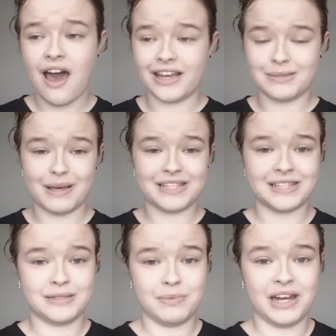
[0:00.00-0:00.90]
I
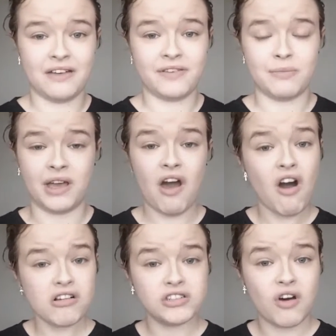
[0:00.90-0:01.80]
expected to be laughing my
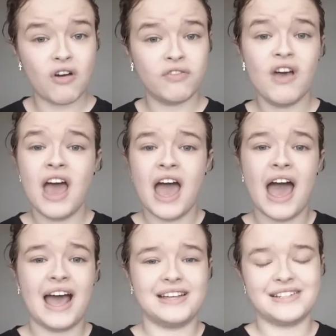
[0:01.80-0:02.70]
arse off,
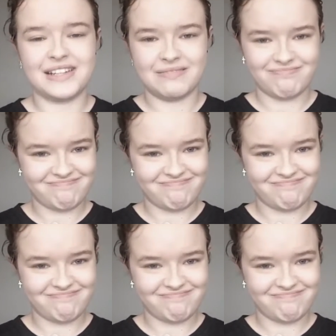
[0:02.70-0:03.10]
and